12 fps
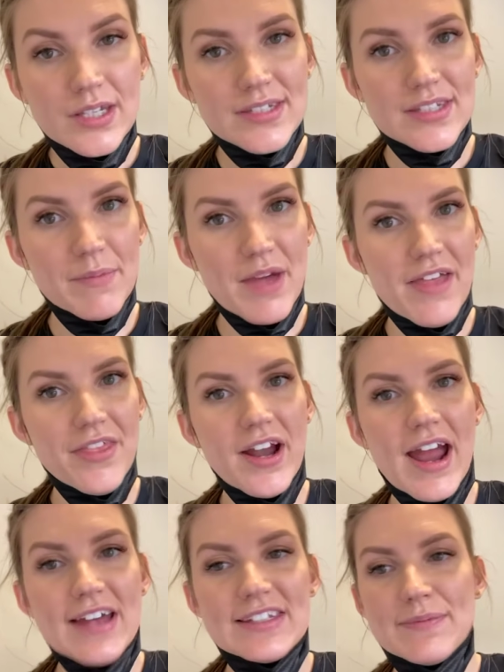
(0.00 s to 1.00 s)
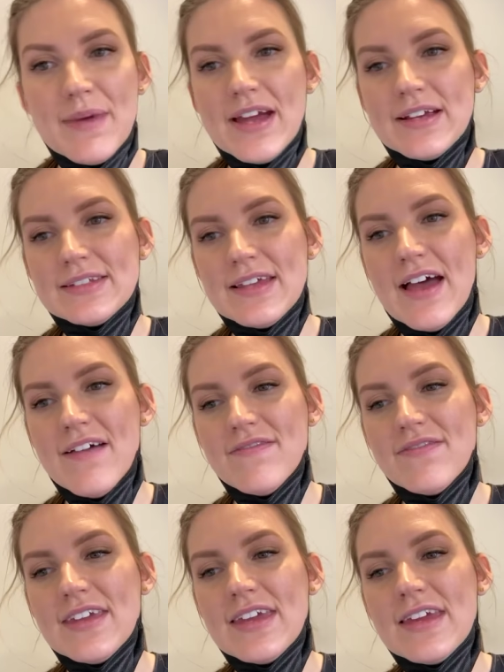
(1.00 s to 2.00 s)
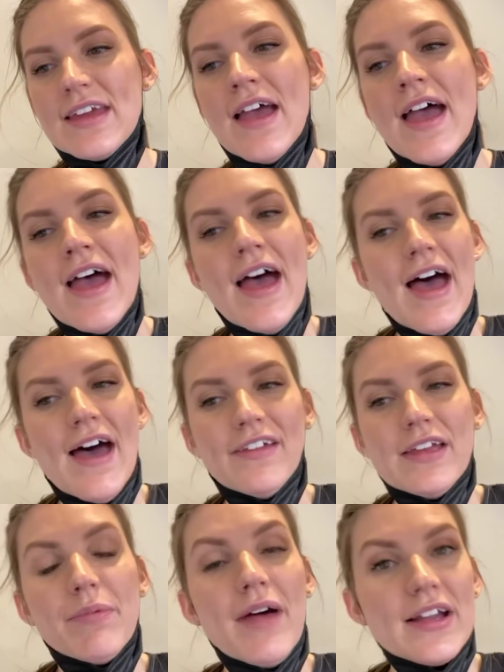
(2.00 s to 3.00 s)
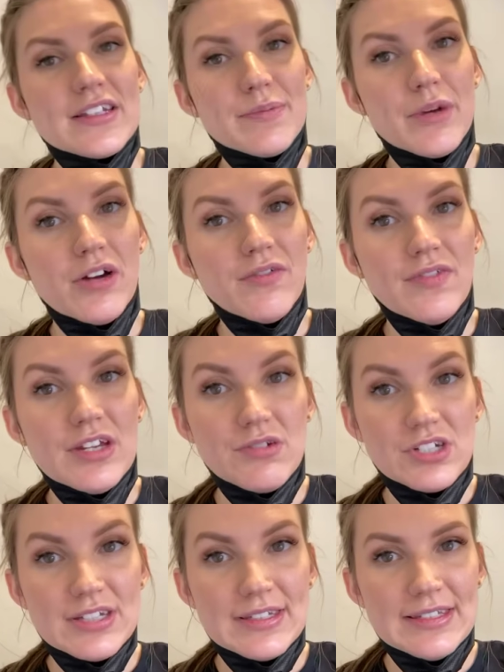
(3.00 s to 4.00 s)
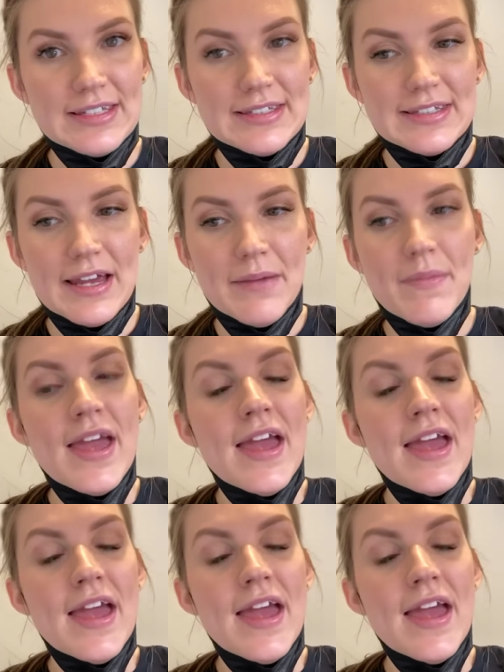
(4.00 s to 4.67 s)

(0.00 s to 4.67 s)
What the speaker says: Some other aspects of the Elleeplex ProFusion system